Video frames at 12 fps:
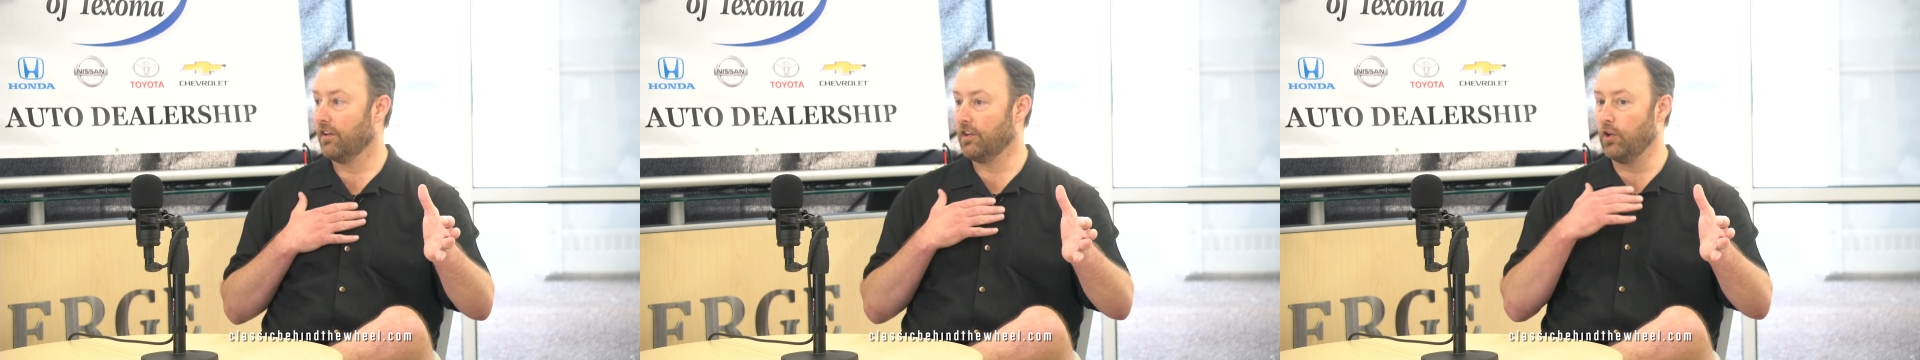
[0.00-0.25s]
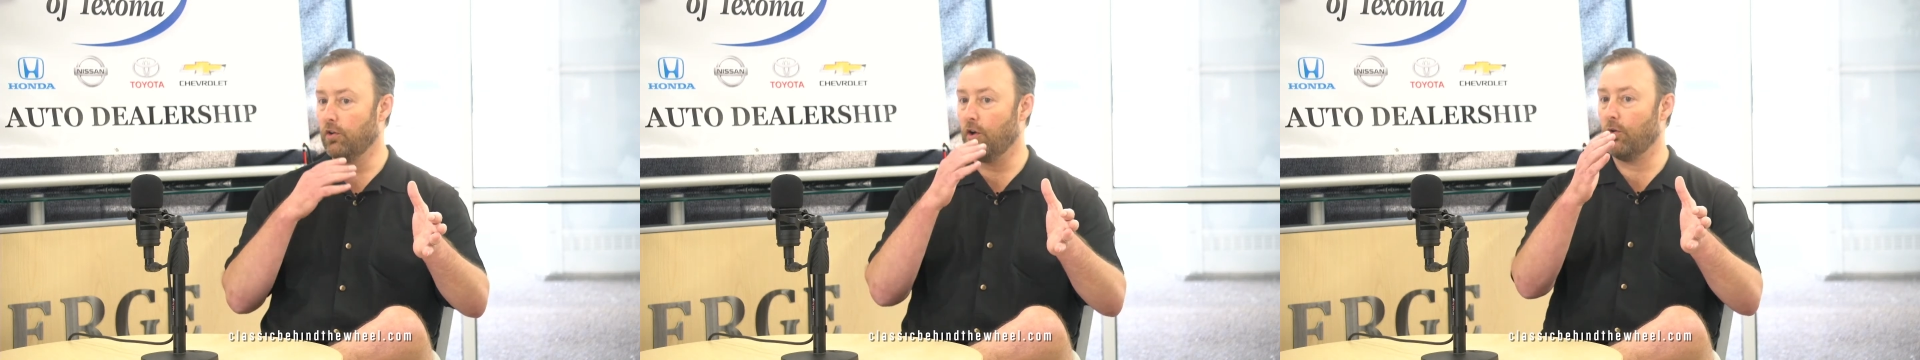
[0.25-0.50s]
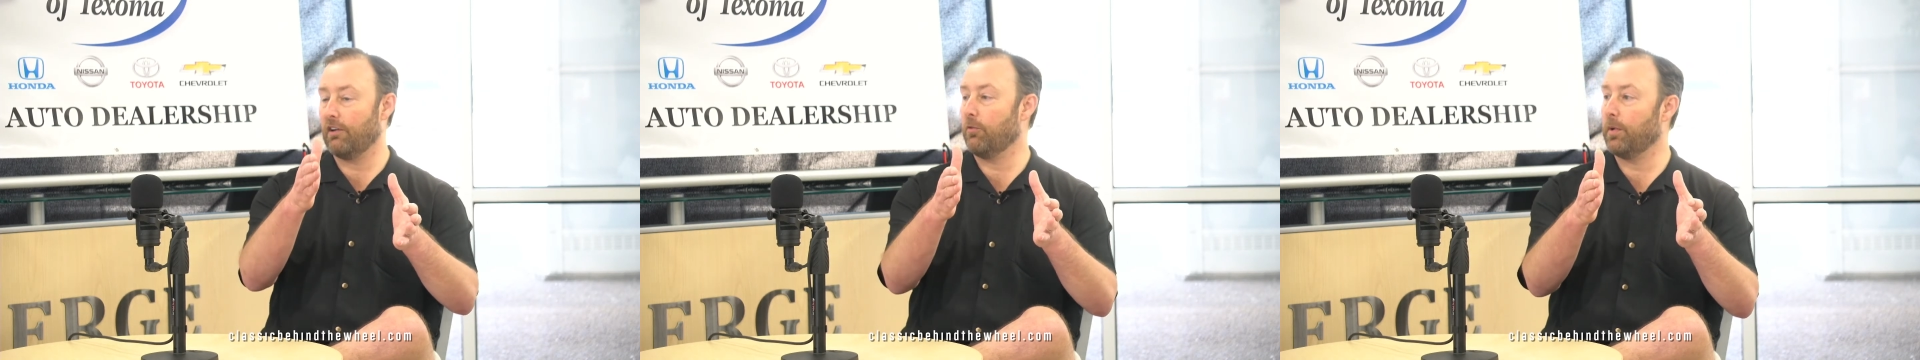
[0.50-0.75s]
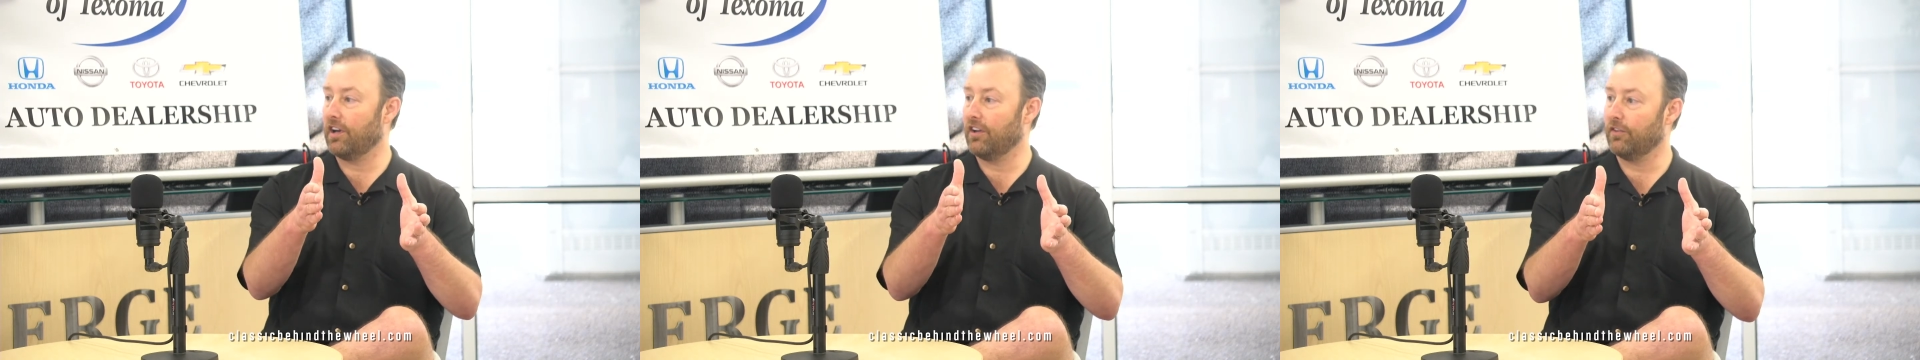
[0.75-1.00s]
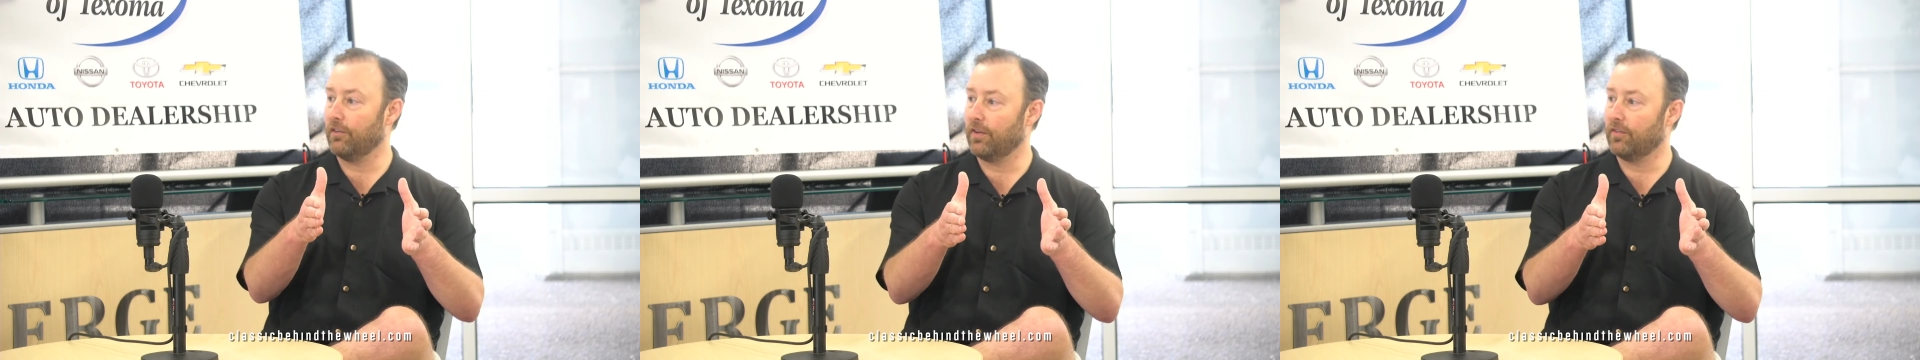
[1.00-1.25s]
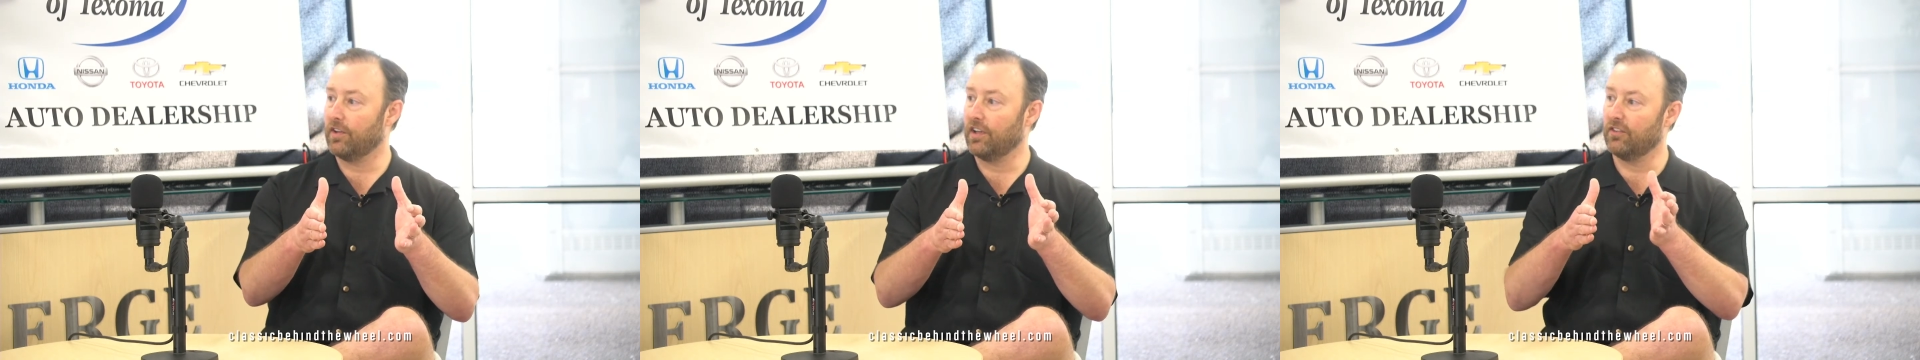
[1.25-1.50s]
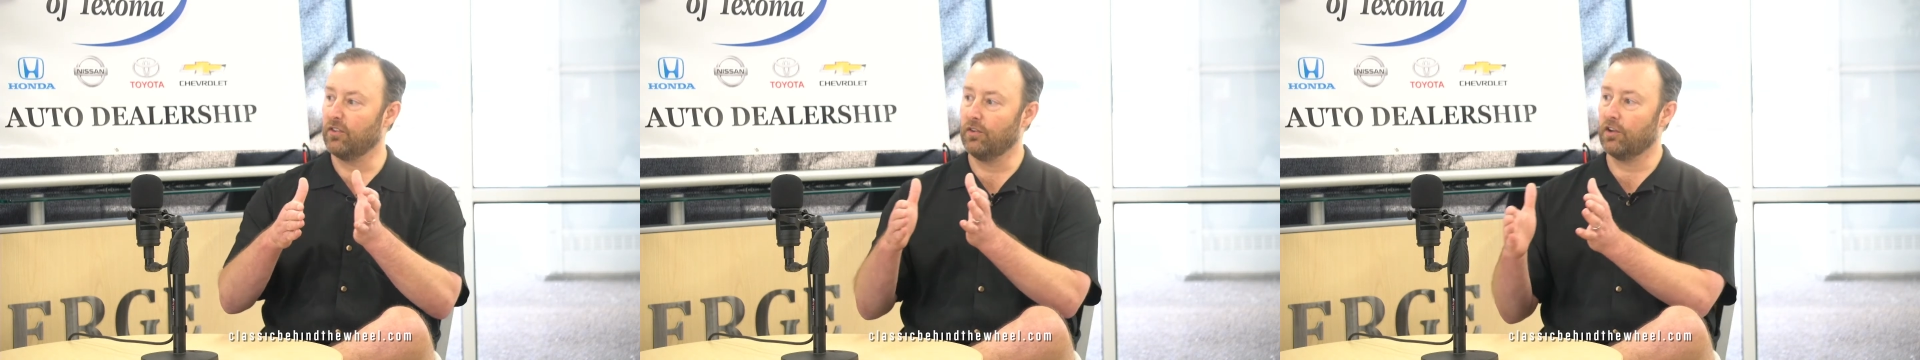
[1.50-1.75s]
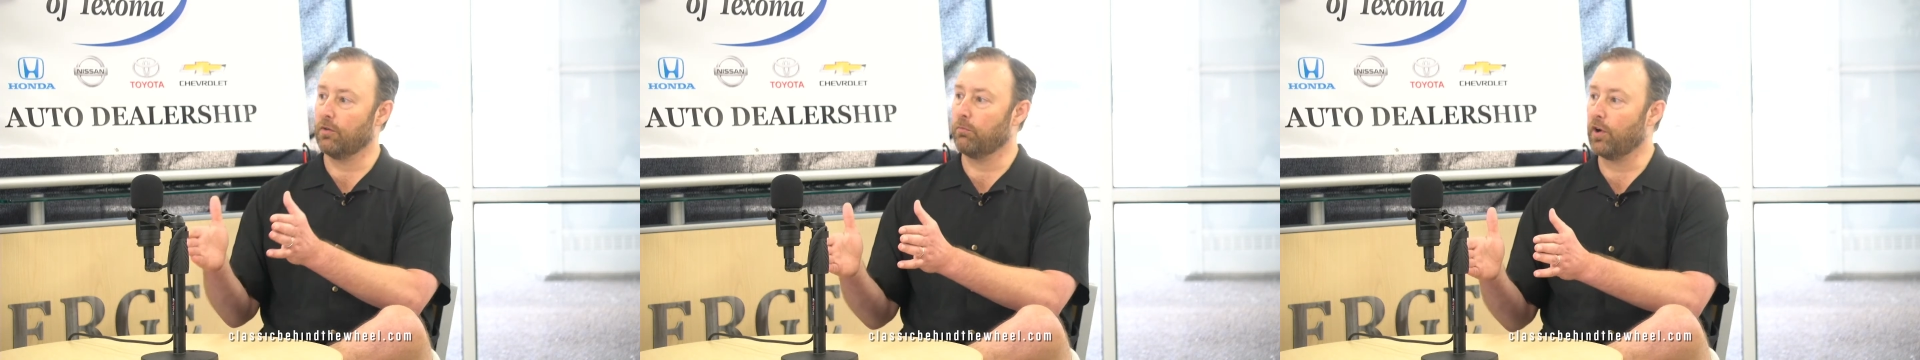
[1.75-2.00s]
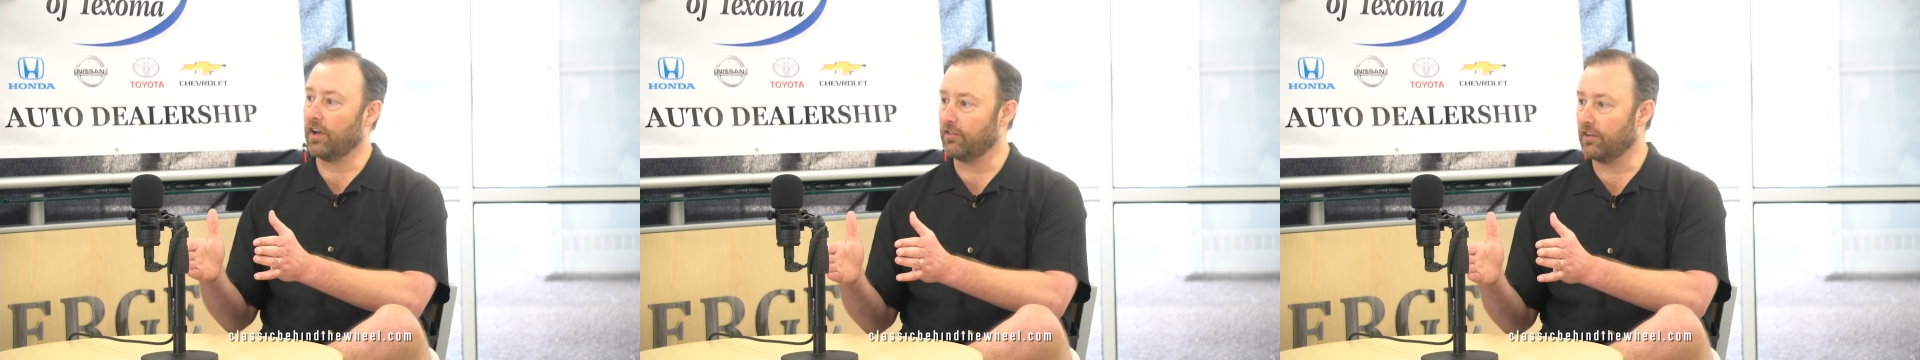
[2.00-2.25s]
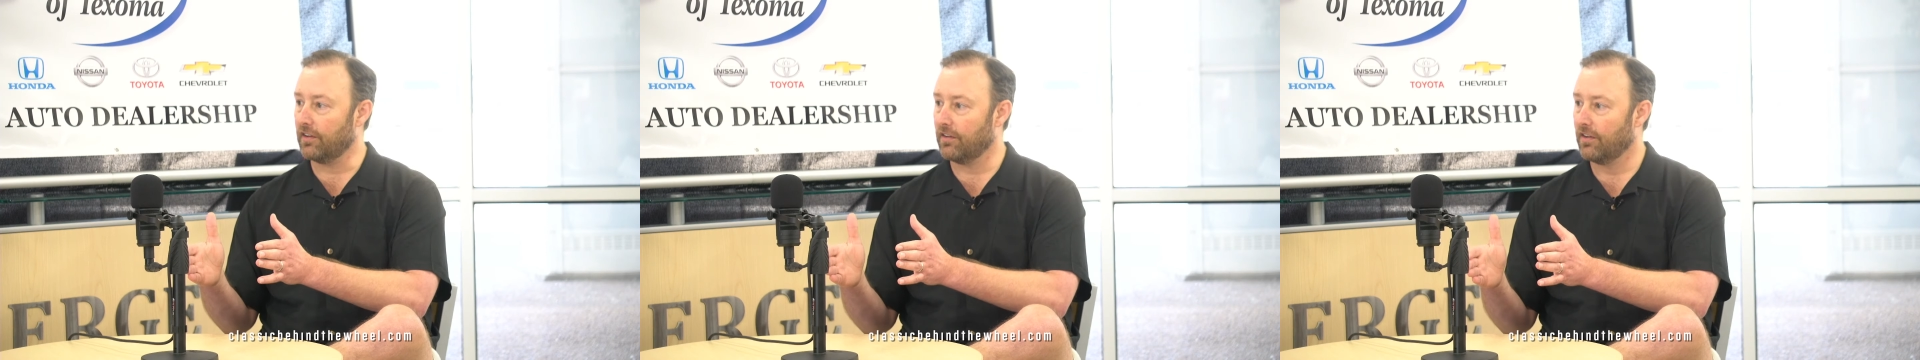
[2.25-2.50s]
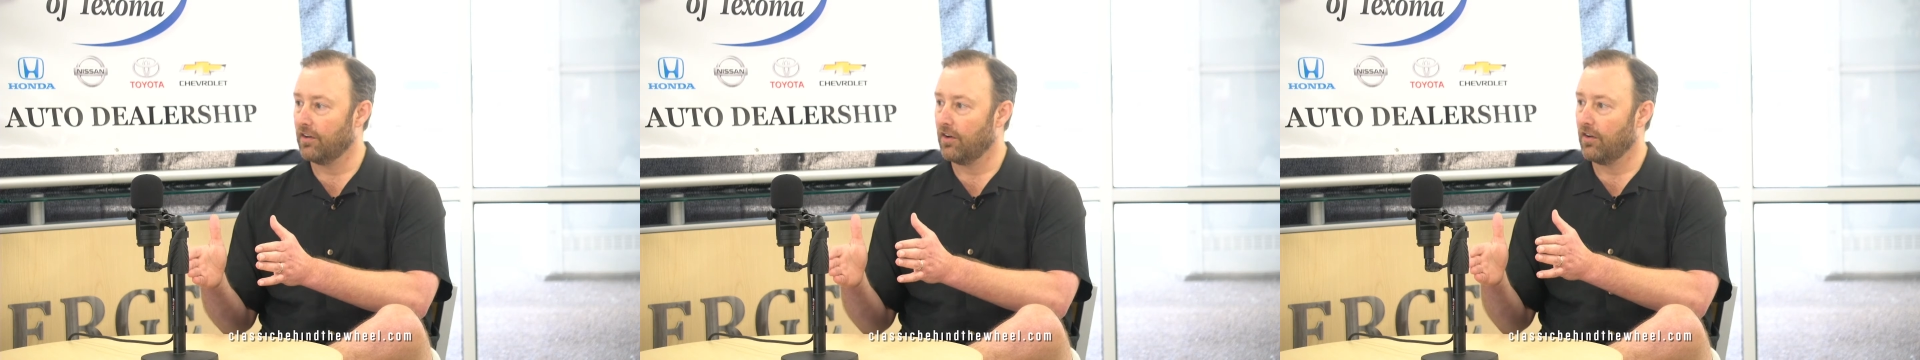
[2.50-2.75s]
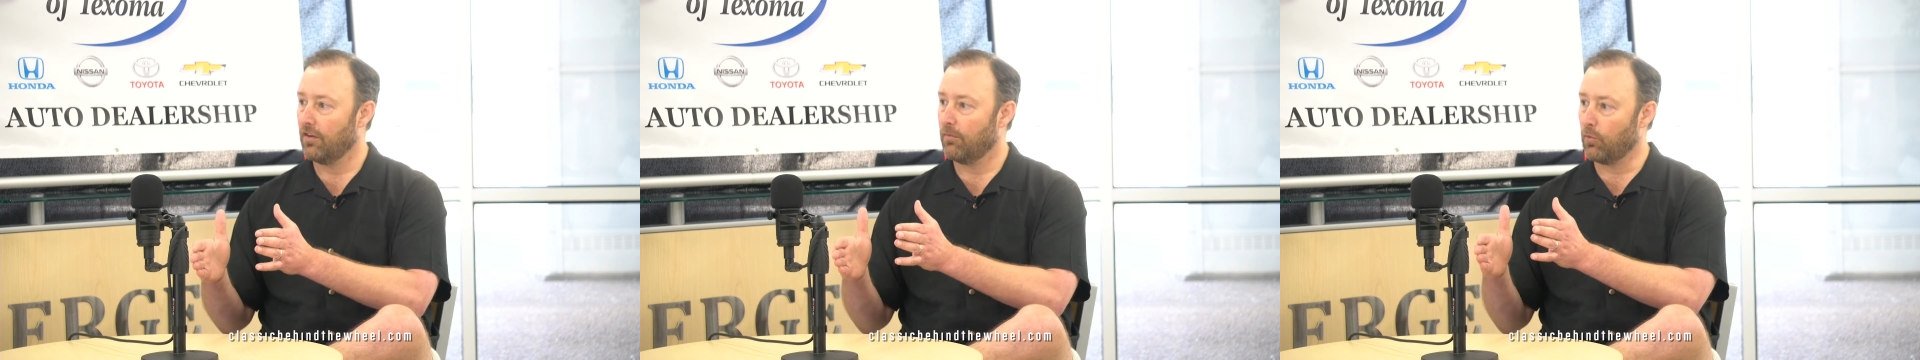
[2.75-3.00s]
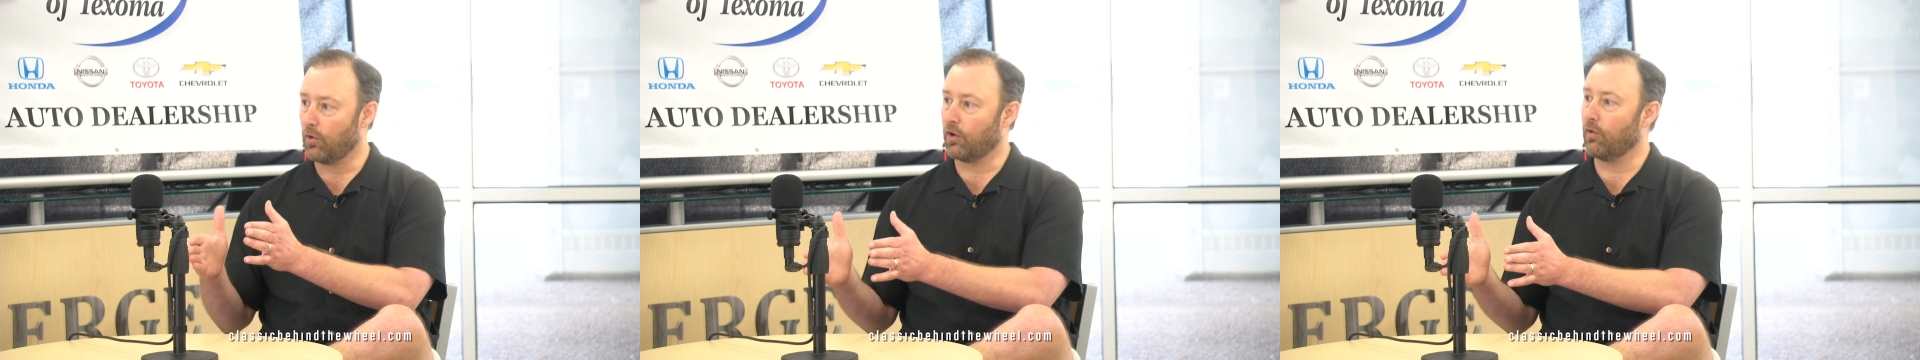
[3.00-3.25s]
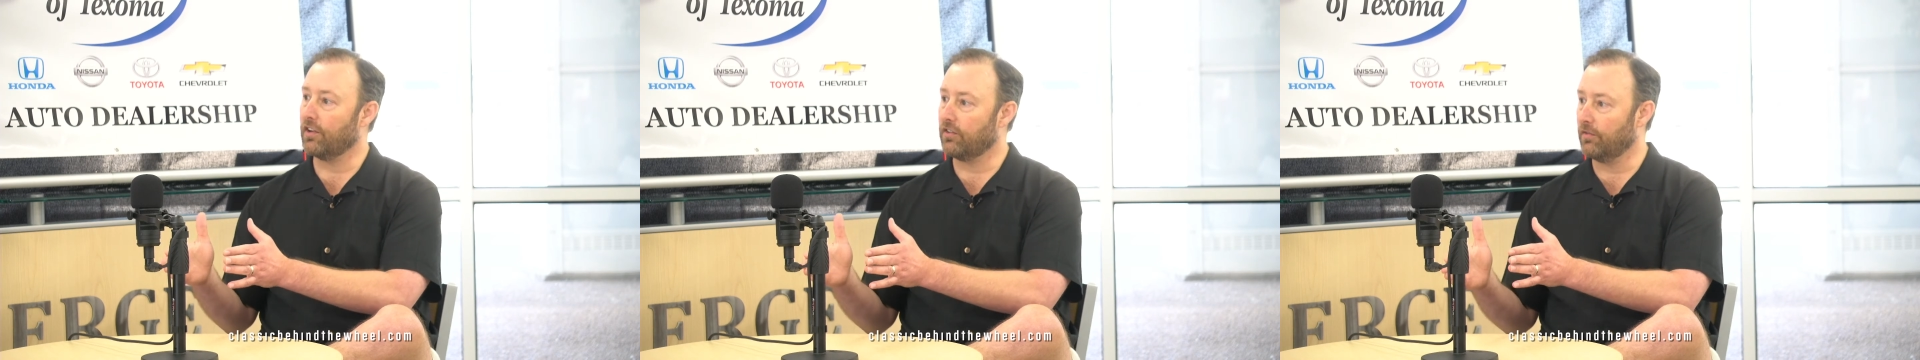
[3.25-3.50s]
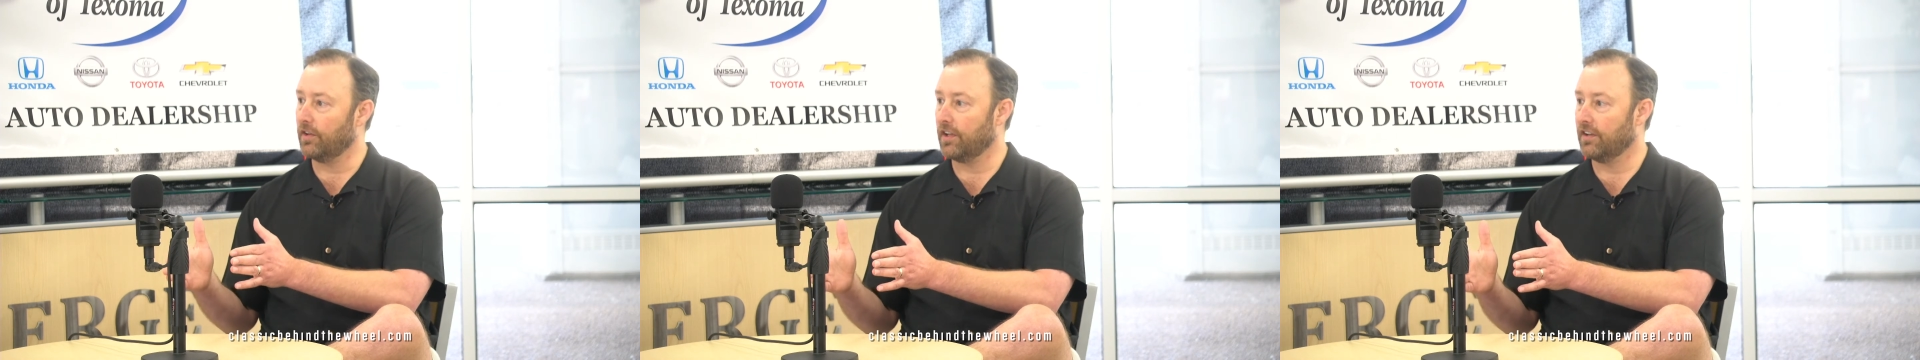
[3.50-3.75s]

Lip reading: you know everybody's at 15, so you can price it more aggressively.